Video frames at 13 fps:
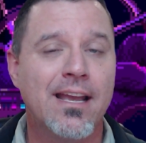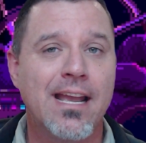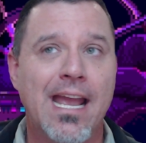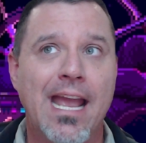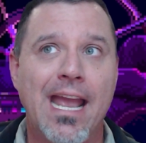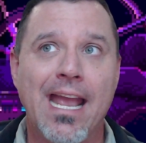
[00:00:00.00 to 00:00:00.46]

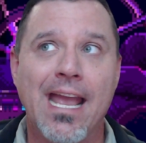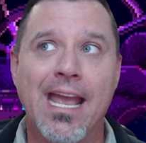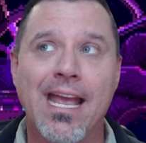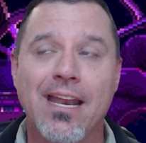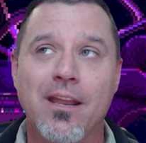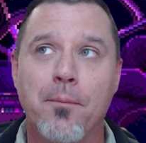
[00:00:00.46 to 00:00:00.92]

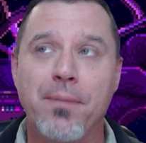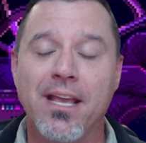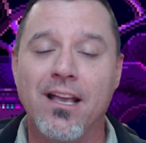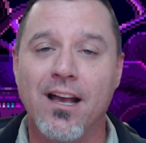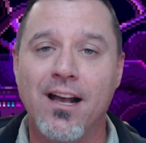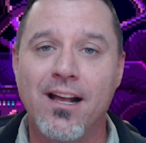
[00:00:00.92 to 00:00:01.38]
And
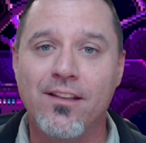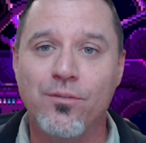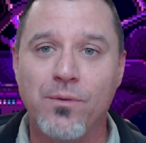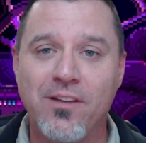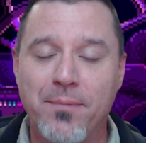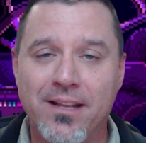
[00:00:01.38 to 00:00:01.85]
because
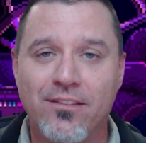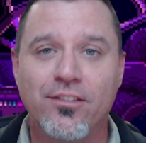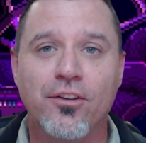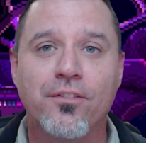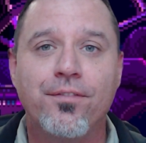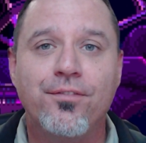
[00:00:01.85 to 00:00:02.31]
we've been
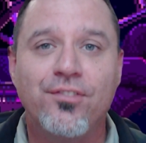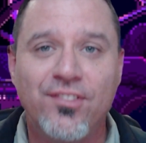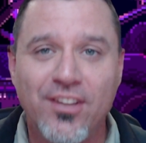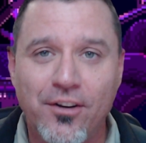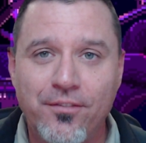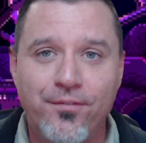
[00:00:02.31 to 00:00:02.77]
so
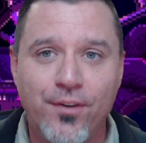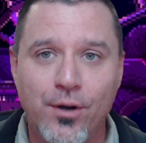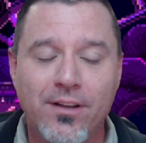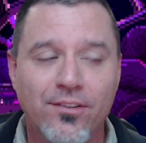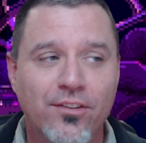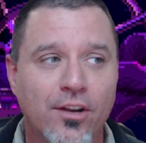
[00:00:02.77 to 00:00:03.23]
self-focused